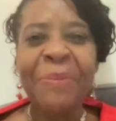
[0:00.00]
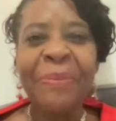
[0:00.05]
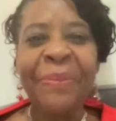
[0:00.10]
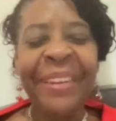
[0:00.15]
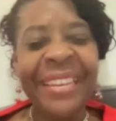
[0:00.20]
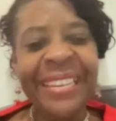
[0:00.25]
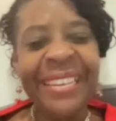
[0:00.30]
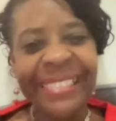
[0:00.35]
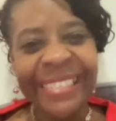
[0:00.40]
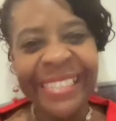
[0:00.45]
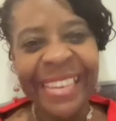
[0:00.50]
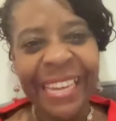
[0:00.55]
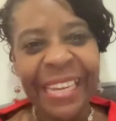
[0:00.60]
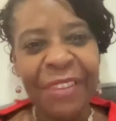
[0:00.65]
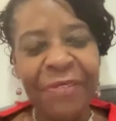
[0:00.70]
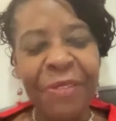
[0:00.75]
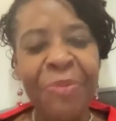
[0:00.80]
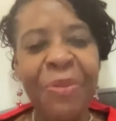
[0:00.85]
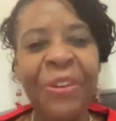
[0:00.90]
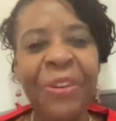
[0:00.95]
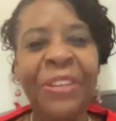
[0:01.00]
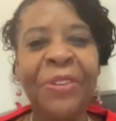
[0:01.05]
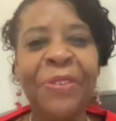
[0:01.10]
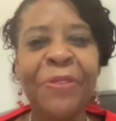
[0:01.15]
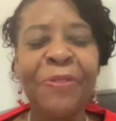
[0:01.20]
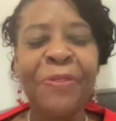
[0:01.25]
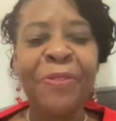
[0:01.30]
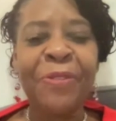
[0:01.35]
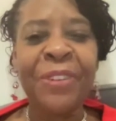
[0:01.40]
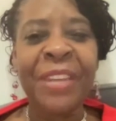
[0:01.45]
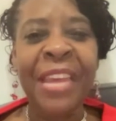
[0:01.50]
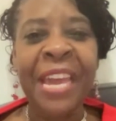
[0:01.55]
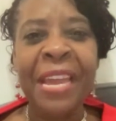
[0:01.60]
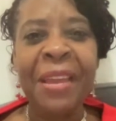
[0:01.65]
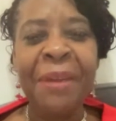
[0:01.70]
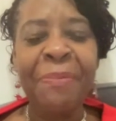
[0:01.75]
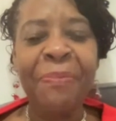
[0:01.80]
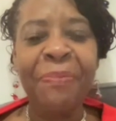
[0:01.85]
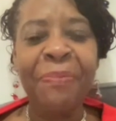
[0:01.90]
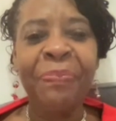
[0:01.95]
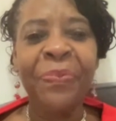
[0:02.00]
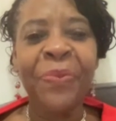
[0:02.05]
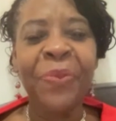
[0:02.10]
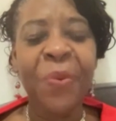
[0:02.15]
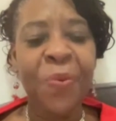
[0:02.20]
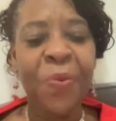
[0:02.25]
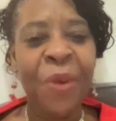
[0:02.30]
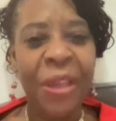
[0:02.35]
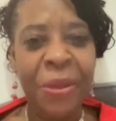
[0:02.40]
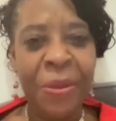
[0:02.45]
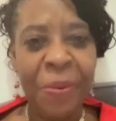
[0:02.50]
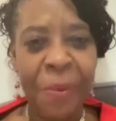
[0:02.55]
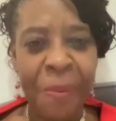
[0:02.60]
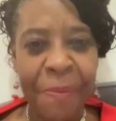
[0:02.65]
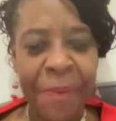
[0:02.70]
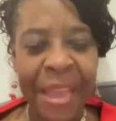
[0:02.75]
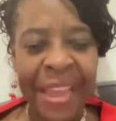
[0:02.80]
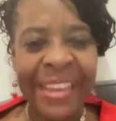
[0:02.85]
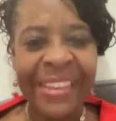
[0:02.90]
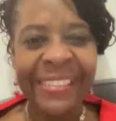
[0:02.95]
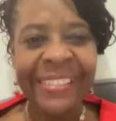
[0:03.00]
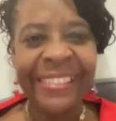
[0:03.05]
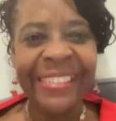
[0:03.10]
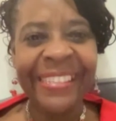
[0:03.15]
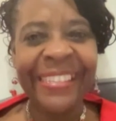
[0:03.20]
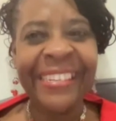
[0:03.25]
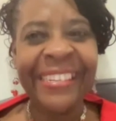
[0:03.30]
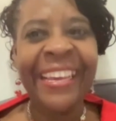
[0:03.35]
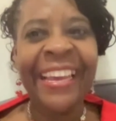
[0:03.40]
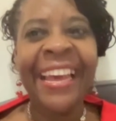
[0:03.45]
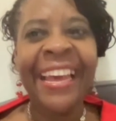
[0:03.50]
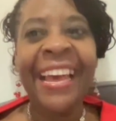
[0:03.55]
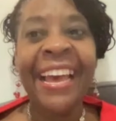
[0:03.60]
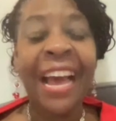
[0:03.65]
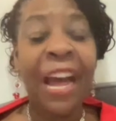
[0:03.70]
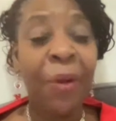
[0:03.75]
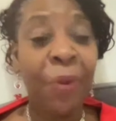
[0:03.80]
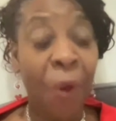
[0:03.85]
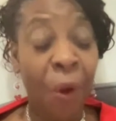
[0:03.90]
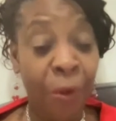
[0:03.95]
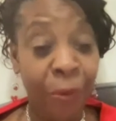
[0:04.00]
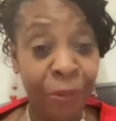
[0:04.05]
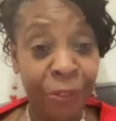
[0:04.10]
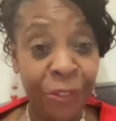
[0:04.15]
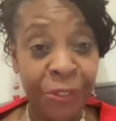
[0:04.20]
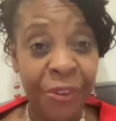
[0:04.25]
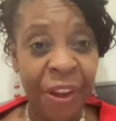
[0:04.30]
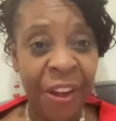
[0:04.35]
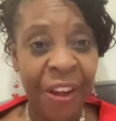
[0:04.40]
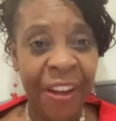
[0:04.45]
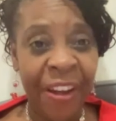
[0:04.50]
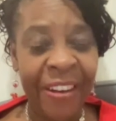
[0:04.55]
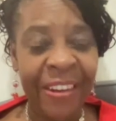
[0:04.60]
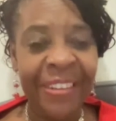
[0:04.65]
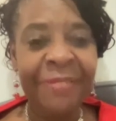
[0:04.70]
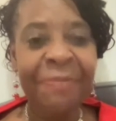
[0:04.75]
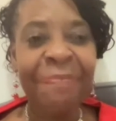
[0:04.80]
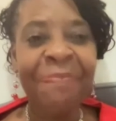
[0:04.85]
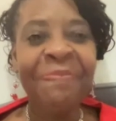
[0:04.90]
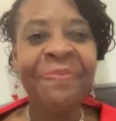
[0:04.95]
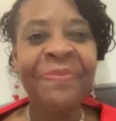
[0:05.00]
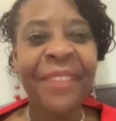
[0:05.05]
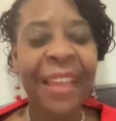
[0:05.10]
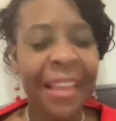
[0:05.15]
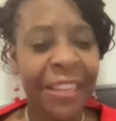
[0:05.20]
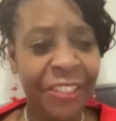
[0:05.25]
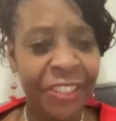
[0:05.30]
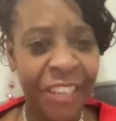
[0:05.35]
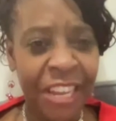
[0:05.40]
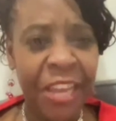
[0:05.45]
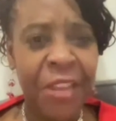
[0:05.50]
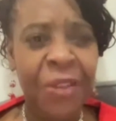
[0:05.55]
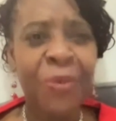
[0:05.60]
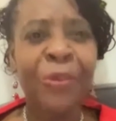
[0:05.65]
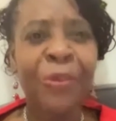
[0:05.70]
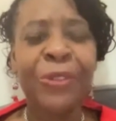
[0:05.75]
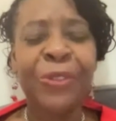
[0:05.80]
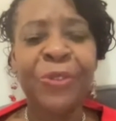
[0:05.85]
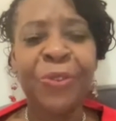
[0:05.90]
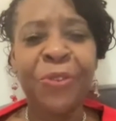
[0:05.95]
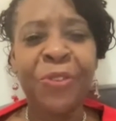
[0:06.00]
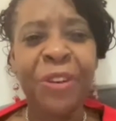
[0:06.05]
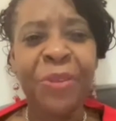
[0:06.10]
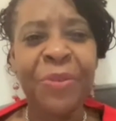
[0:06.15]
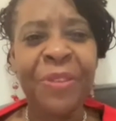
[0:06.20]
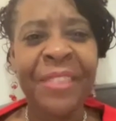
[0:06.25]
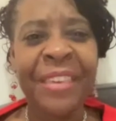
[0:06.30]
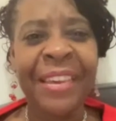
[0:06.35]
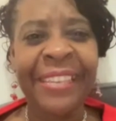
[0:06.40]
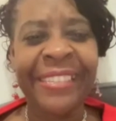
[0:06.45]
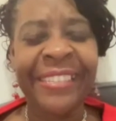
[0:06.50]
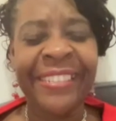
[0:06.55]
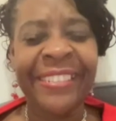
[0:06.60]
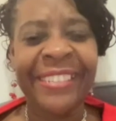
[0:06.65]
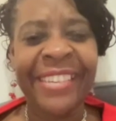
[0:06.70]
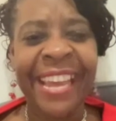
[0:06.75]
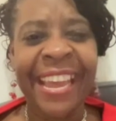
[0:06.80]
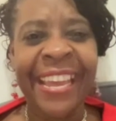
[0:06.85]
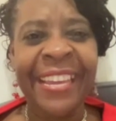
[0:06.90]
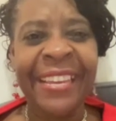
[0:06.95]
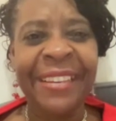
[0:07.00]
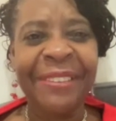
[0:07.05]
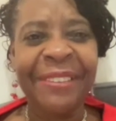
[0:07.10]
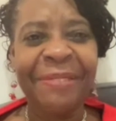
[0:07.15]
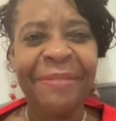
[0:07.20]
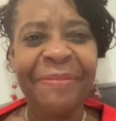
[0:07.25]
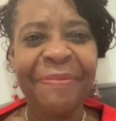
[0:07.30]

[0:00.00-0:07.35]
Please tell everybody your full name, where you're based, how old you are, and share your story with us today.